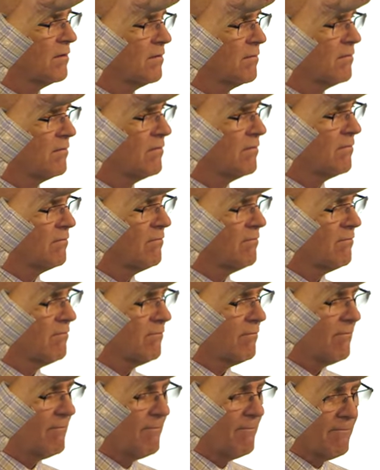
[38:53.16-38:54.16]

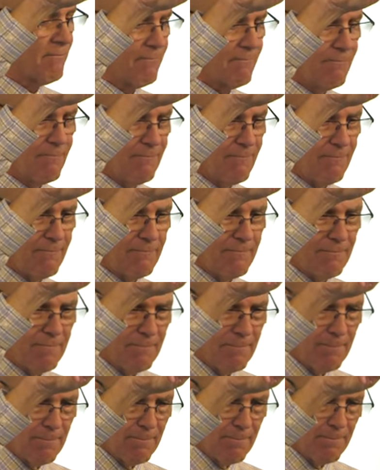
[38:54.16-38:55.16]

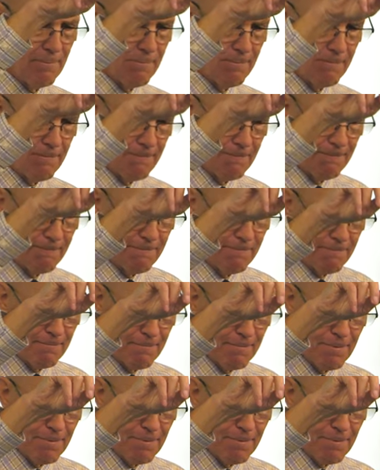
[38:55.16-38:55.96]
Nobody speaks.